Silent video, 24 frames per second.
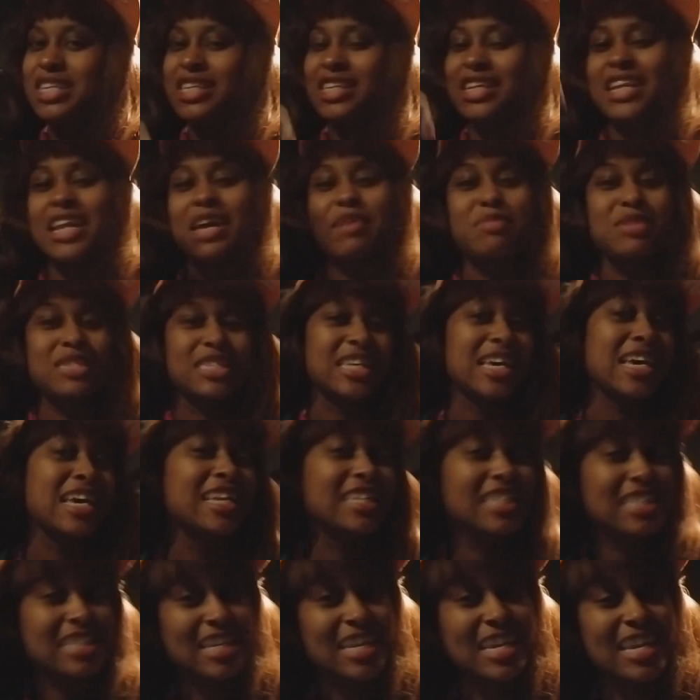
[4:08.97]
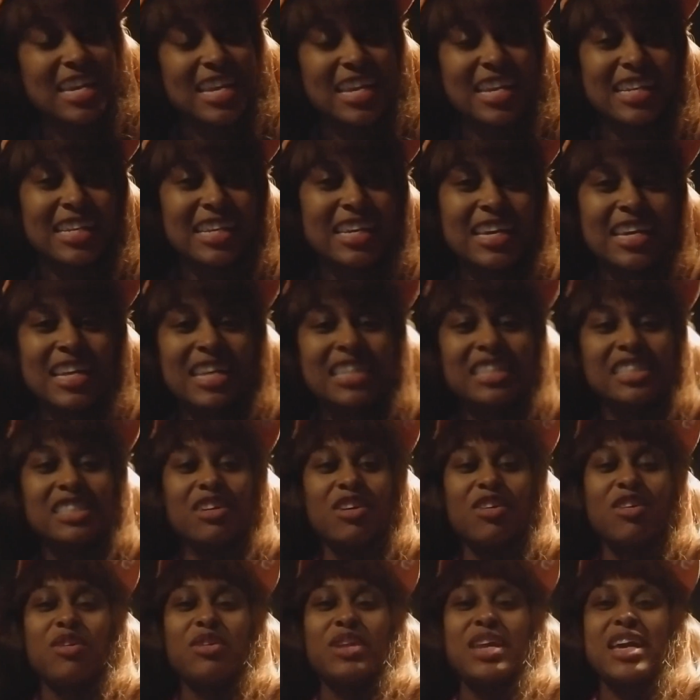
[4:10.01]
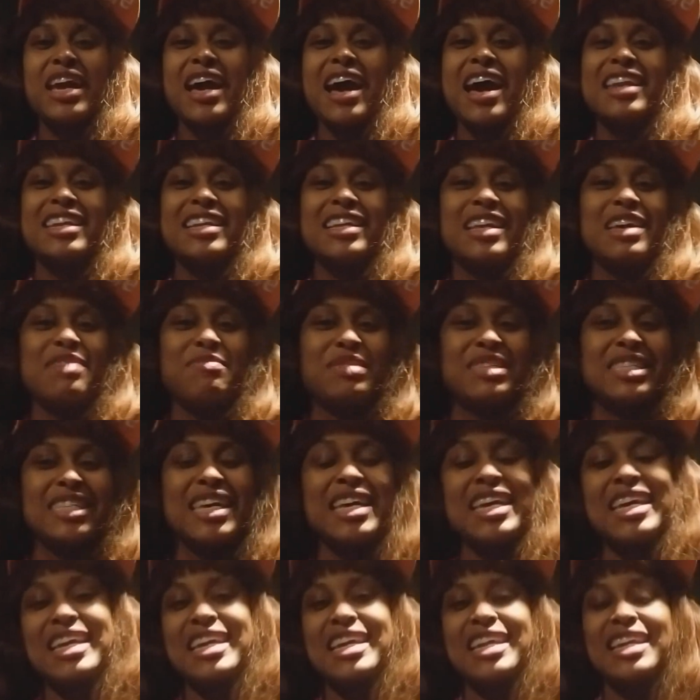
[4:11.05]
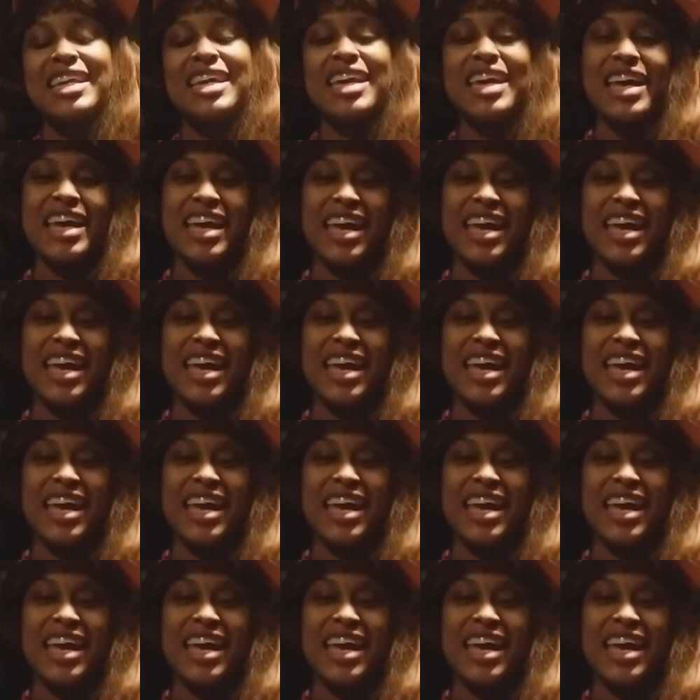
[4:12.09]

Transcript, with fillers: to the limousine scene. So they got in the limousine.